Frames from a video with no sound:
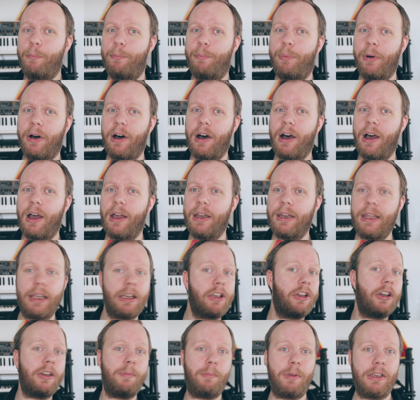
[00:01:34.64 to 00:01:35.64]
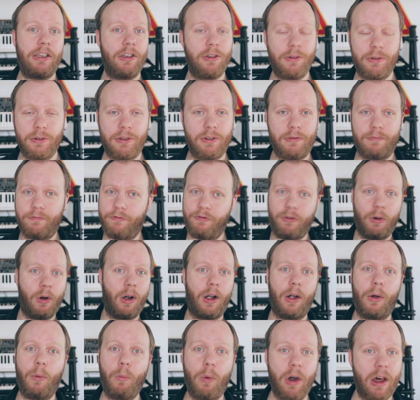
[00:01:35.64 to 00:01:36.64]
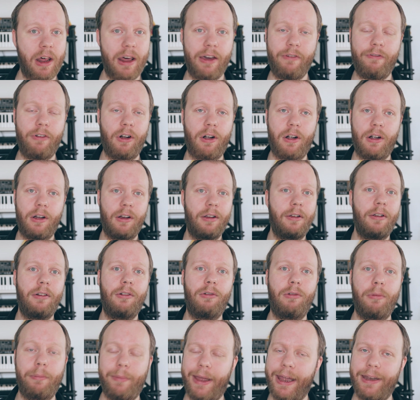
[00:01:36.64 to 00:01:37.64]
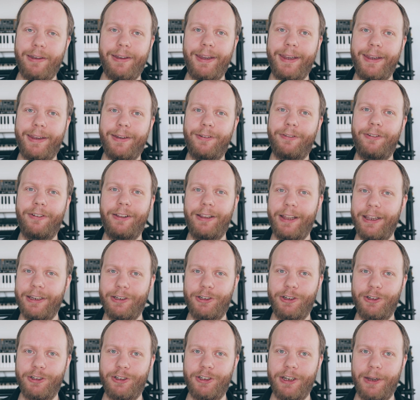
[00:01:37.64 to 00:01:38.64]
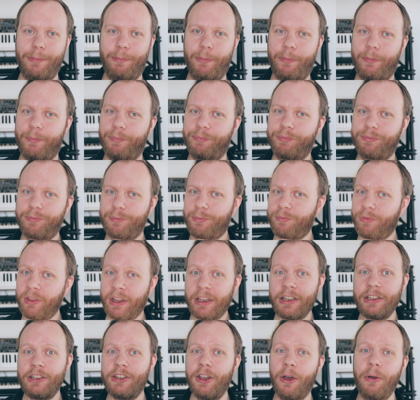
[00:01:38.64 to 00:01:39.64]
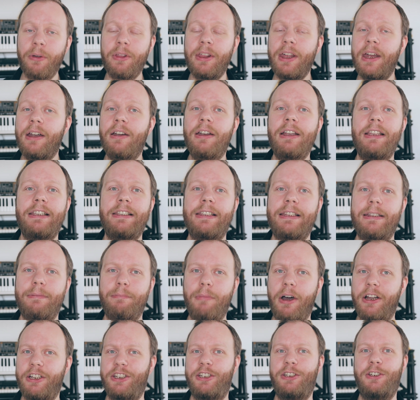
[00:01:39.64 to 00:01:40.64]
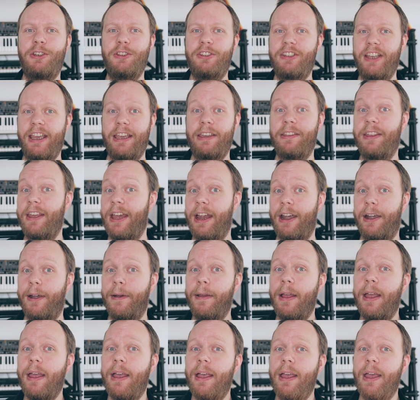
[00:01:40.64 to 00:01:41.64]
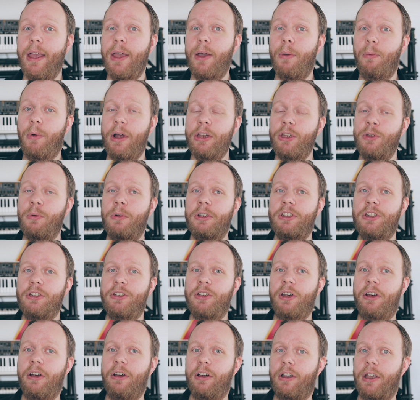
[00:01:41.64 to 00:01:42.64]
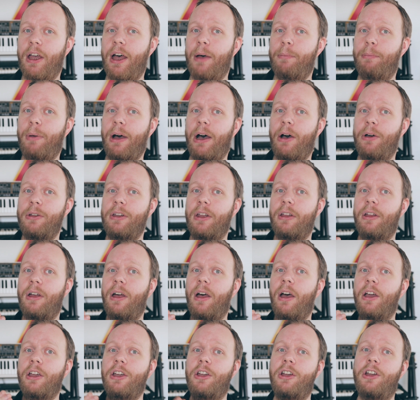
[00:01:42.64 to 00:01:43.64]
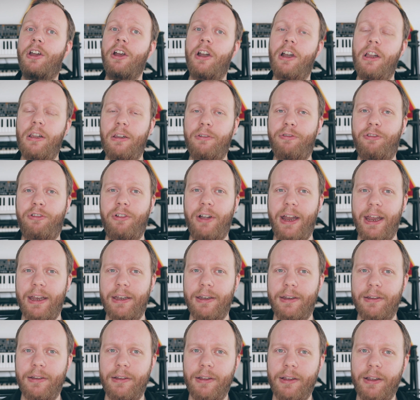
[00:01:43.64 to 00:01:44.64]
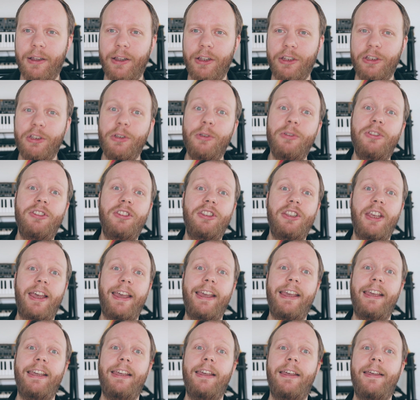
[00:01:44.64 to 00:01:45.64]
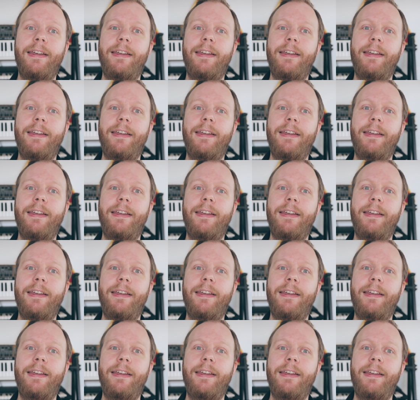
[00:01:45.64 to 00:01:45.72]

but it could be used for whatever romantic relationship. So there isn't much to say there. When you want to talk about a girlfriend, you say